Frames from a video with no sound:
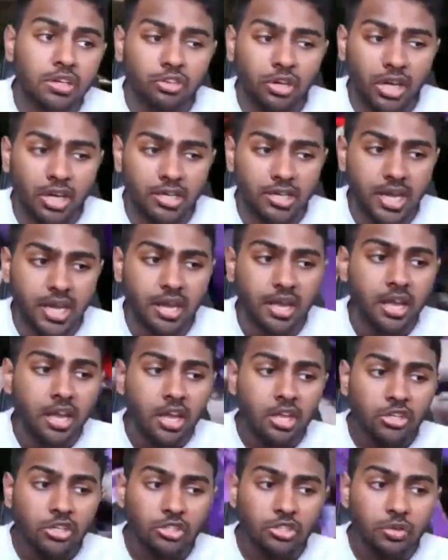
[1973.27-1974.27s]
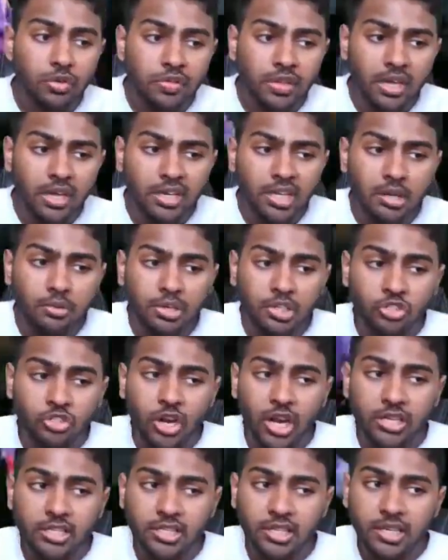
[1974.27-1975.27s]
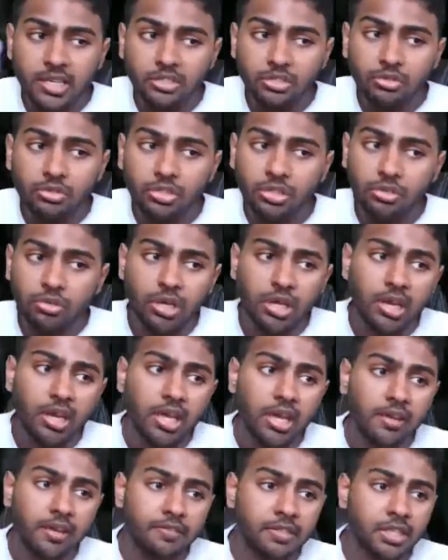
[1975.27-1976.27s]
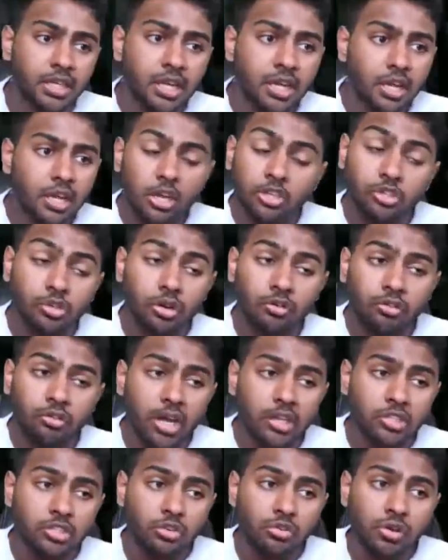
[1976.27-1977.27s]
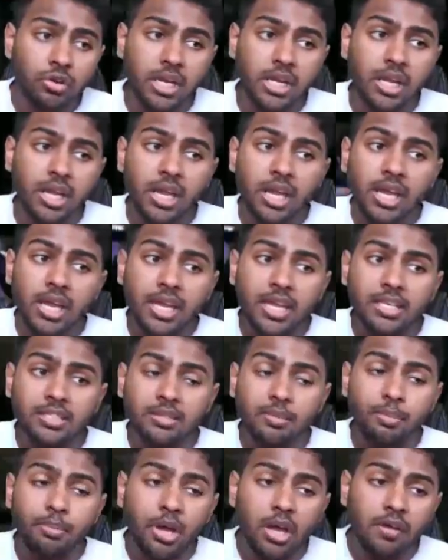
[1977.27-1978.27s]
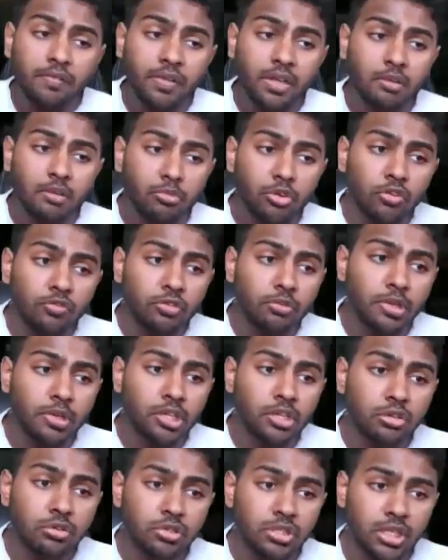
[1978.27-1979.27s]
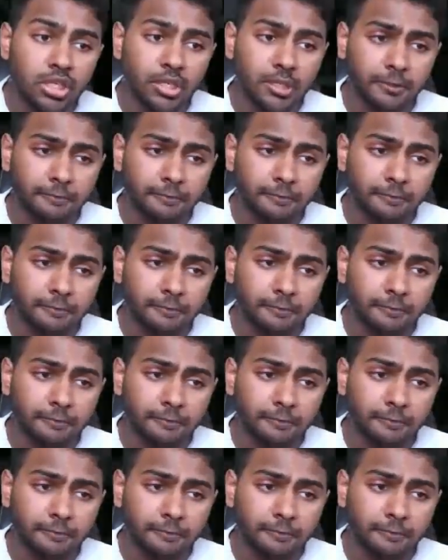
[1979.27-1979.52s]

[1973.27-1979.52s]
try attack. Just doing that knee, which tracks a little to her left, to her right, sorry, is a perfect move to be using.